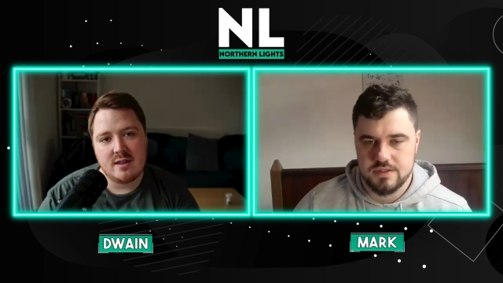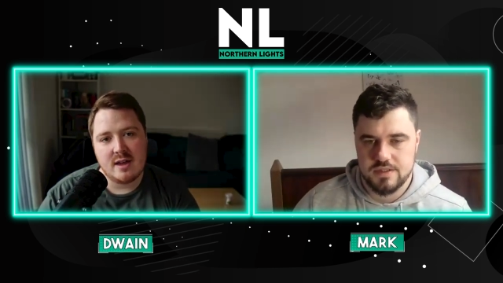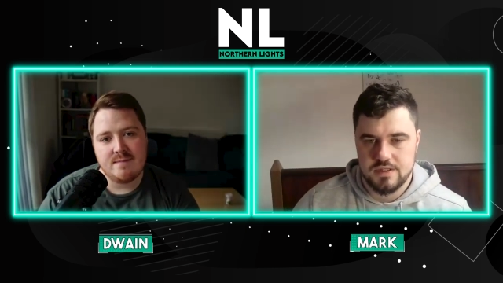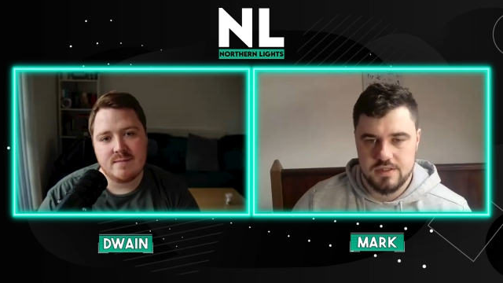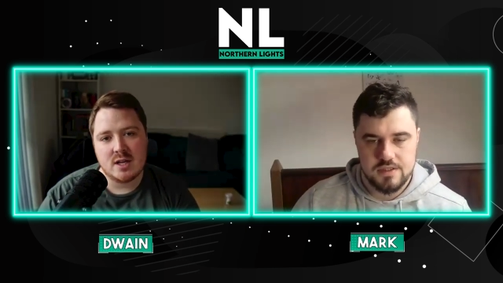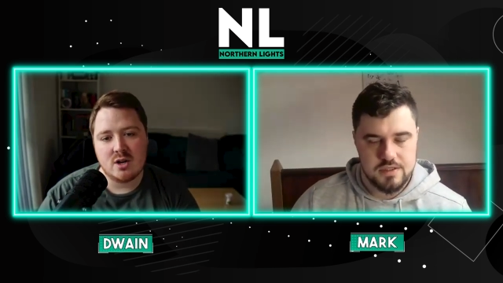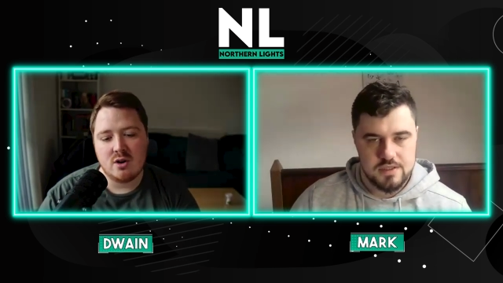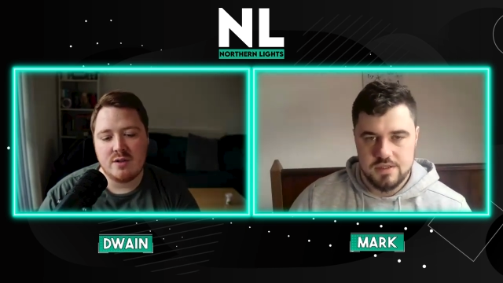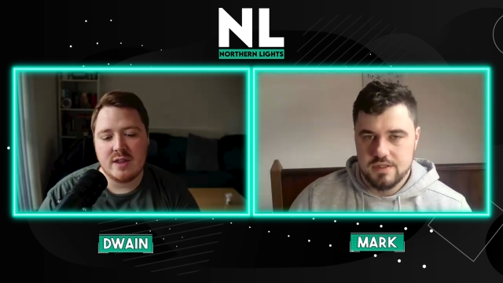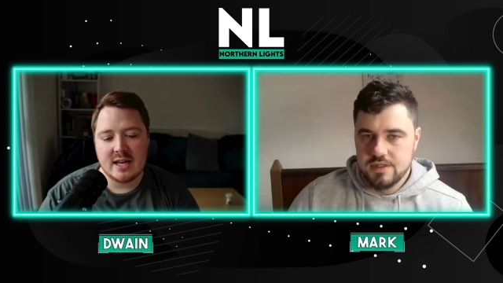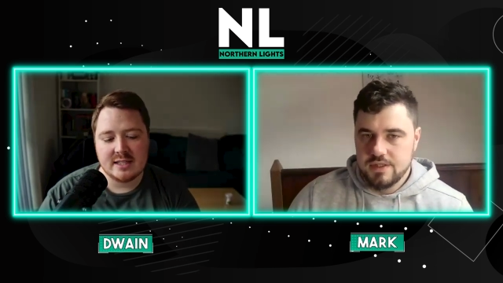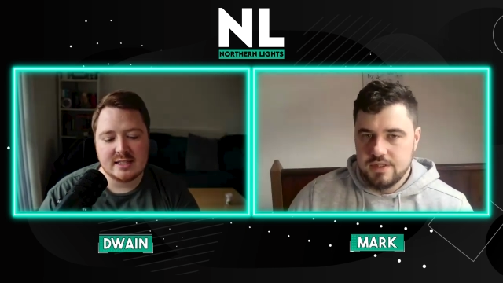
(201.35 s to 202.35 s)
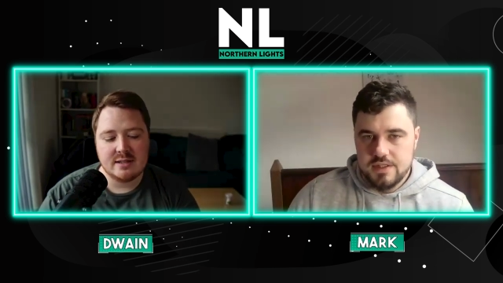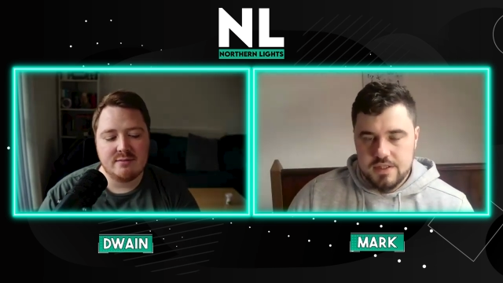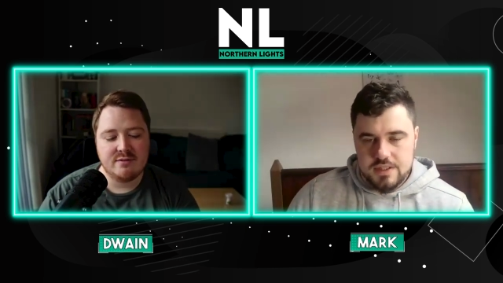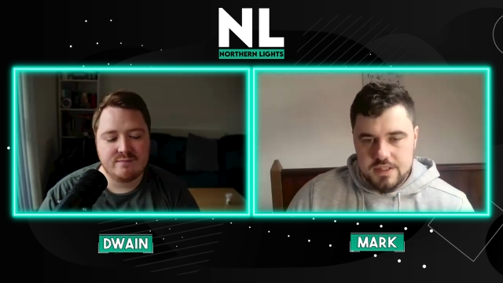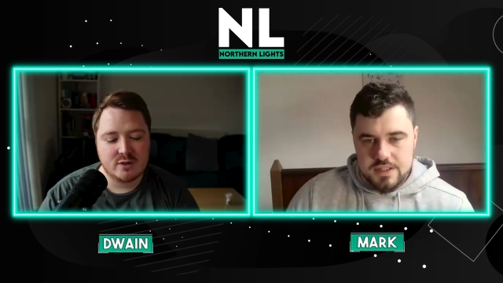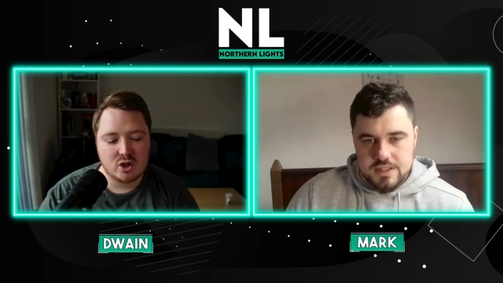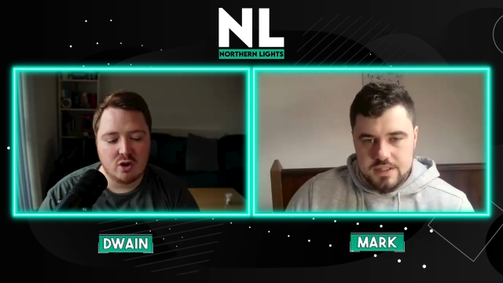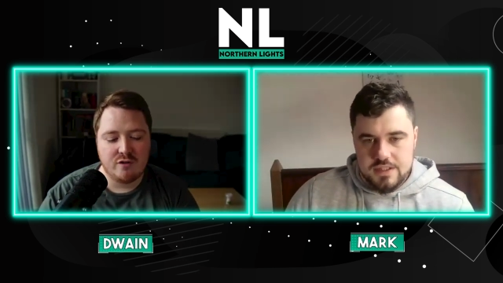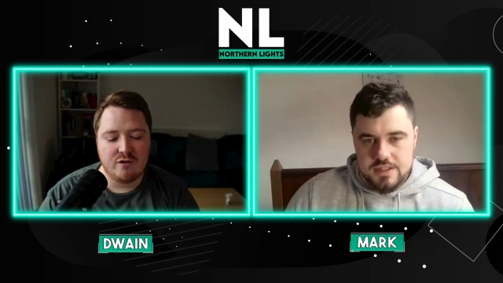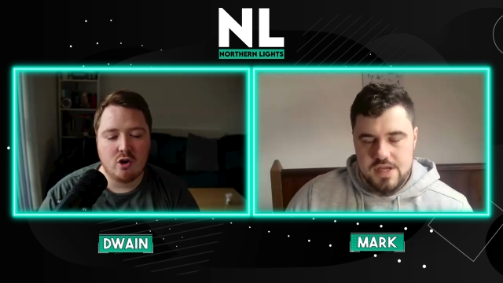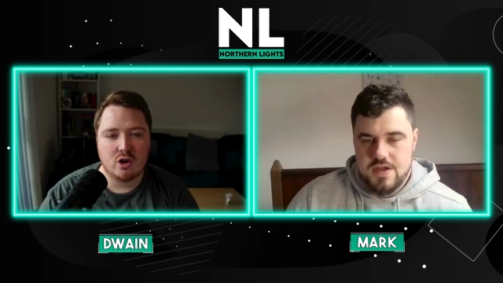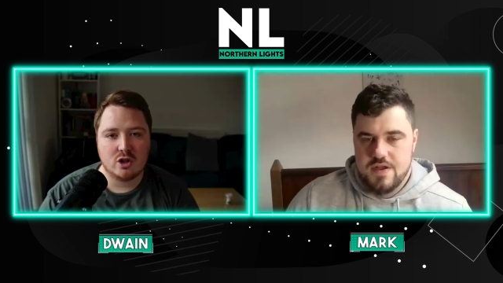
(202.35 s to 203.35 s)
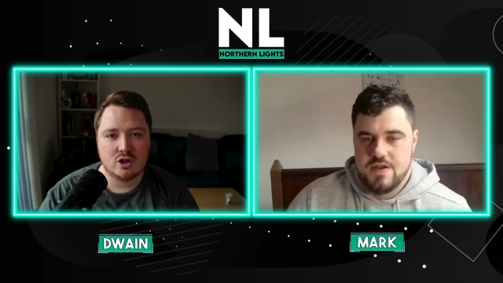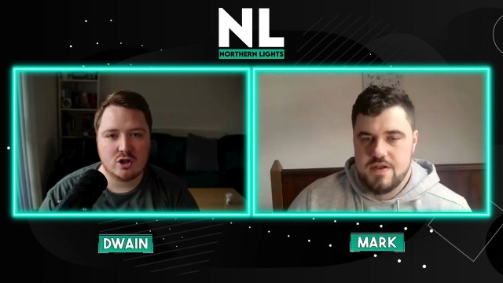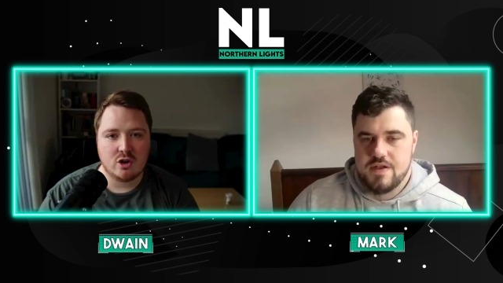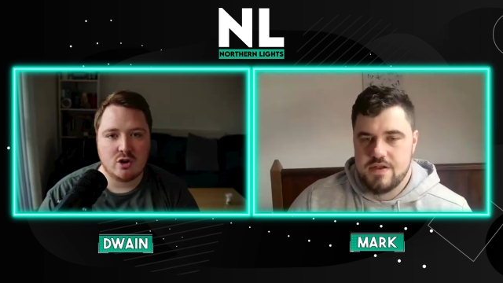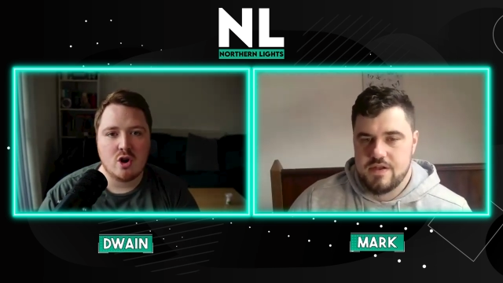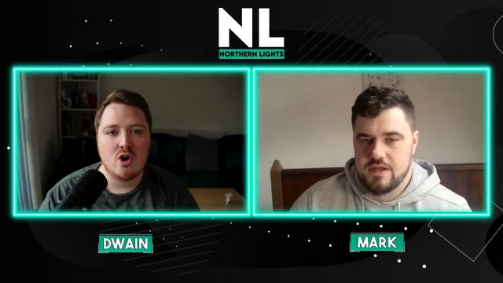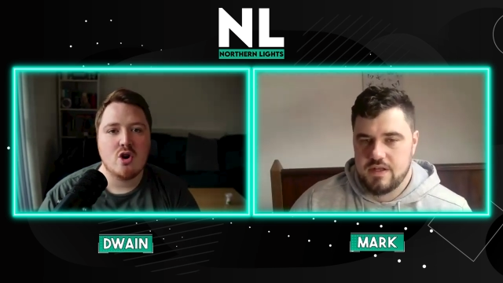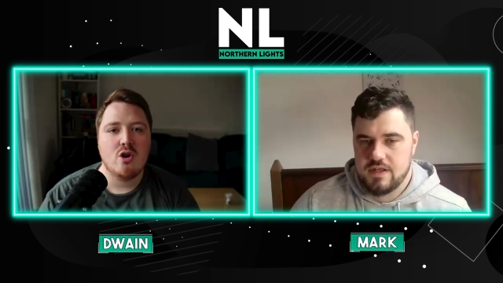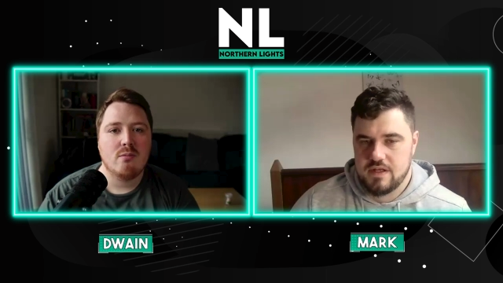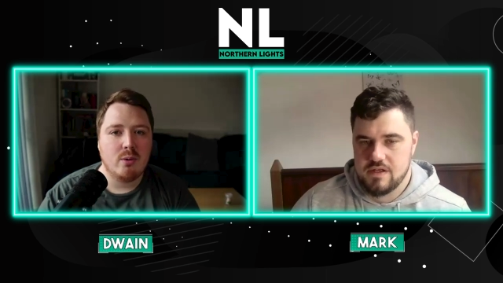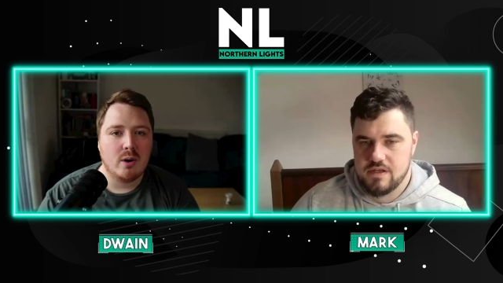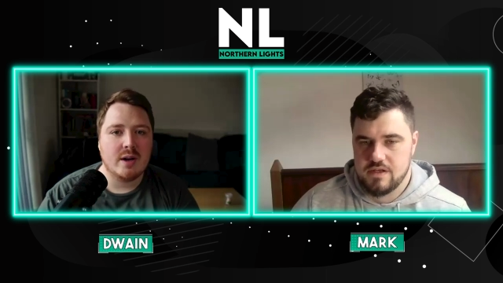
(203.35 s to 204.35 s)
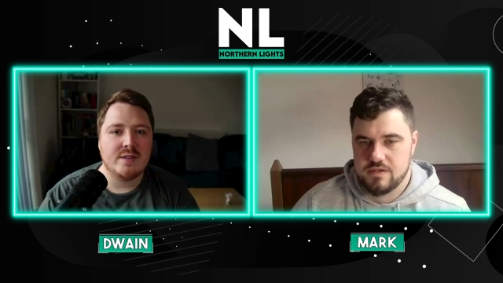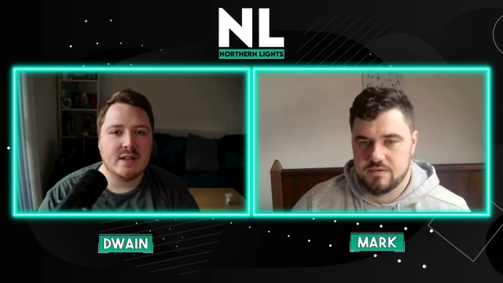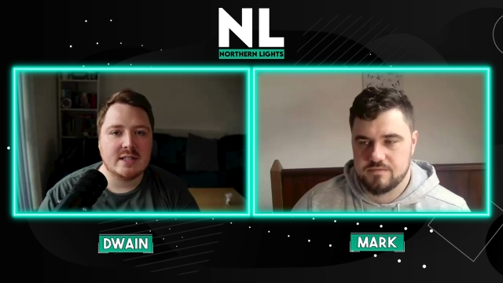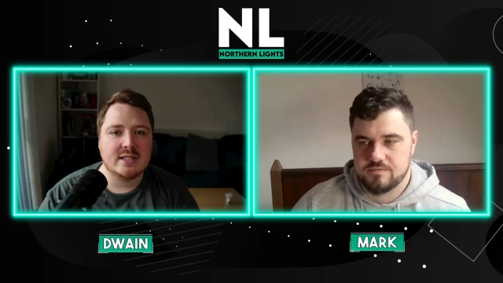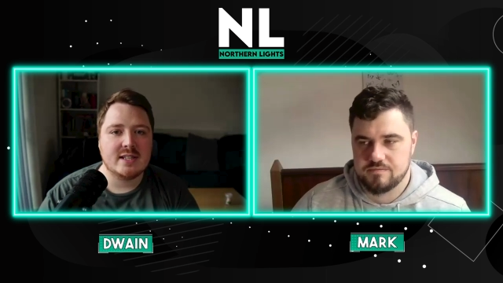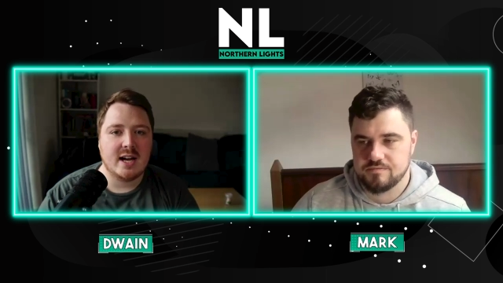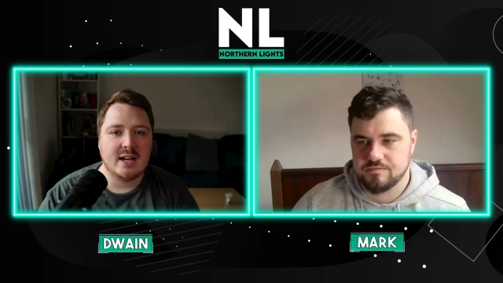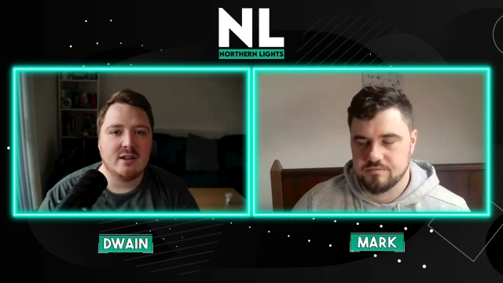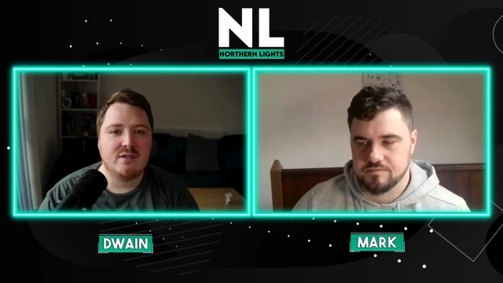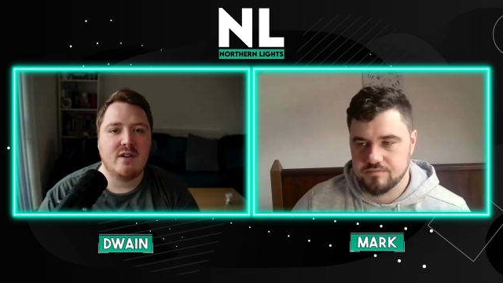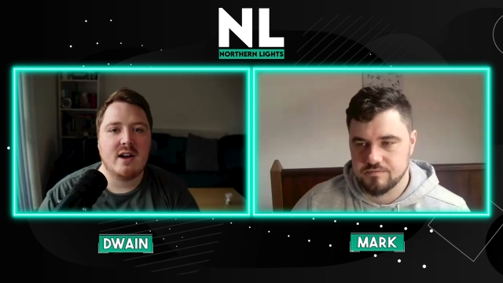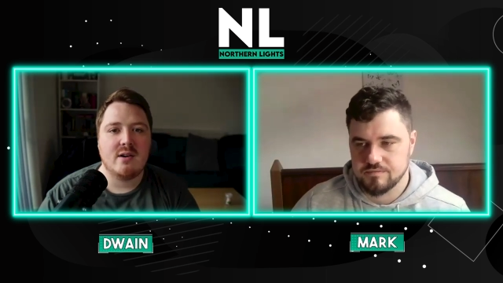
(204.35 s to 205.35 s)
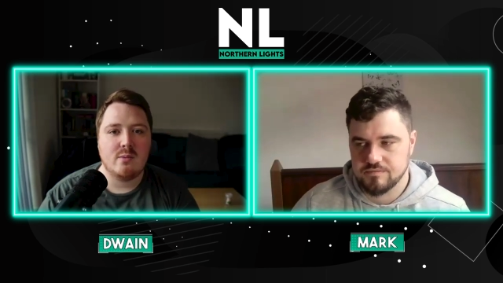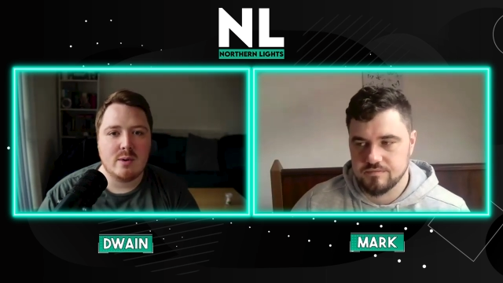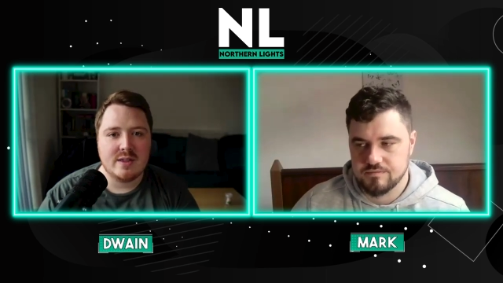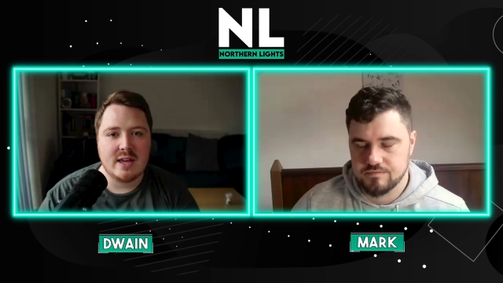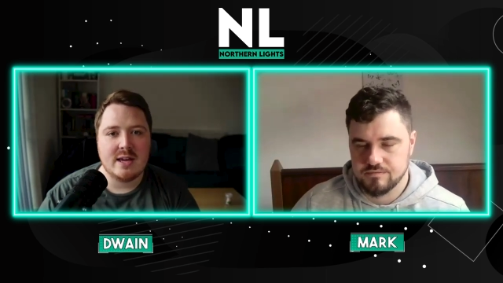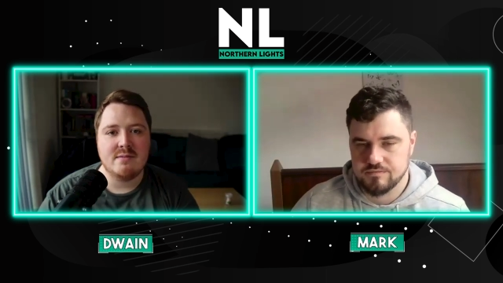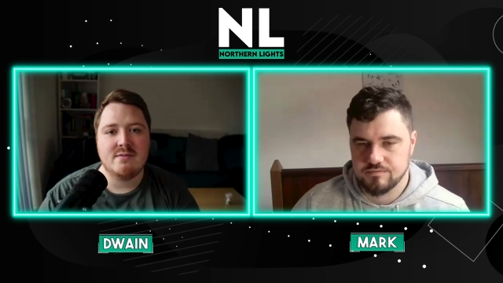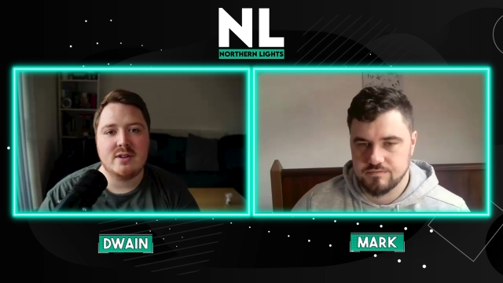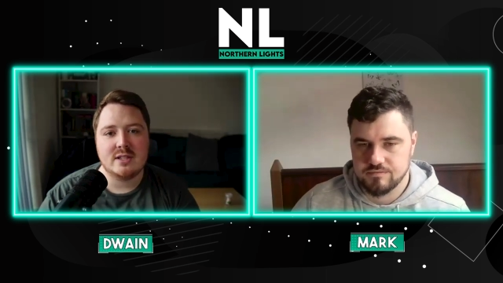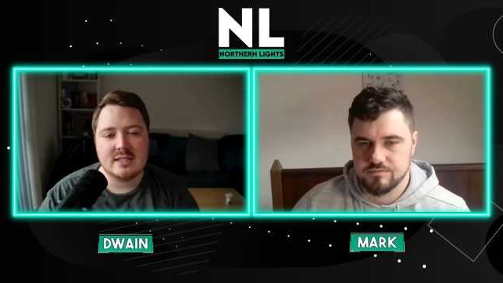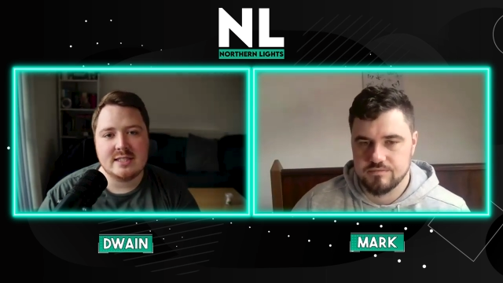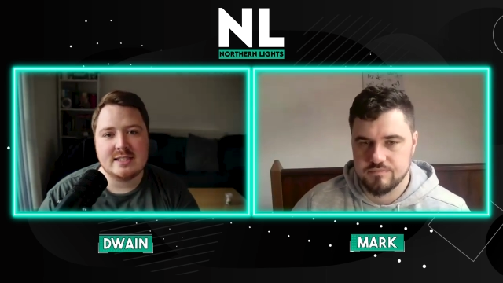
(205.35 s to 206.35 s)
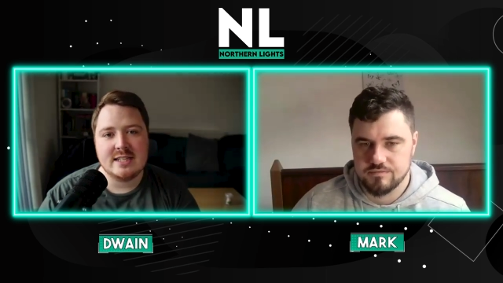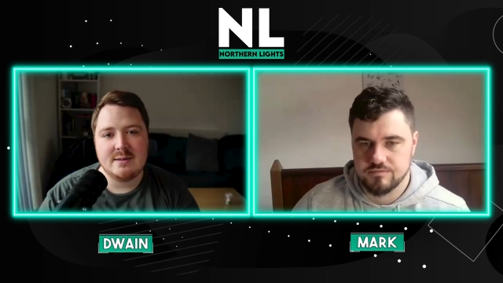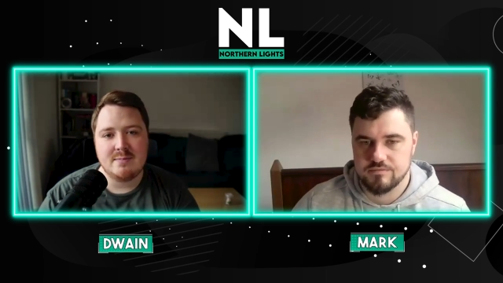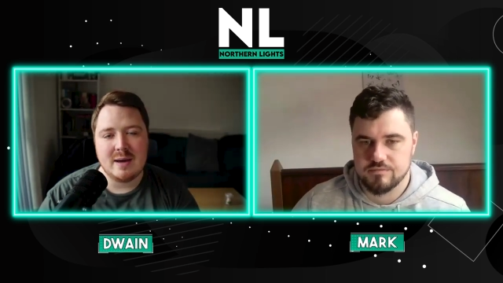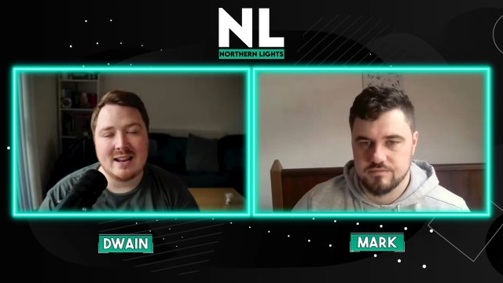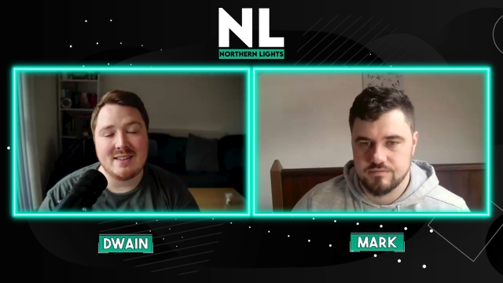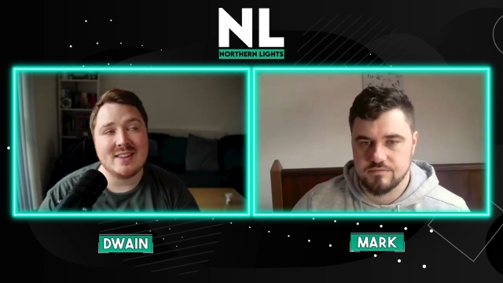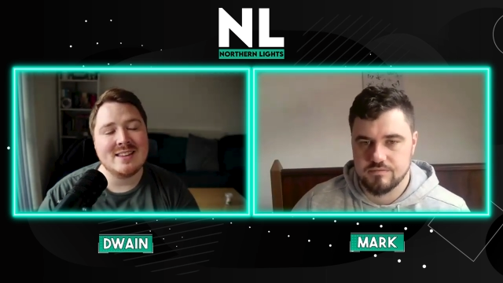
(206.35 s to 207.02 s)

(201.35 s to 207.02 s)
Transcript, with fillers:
Speaker 1: You know, they seem so focused on putting this title fight with him versus Stipe, and I think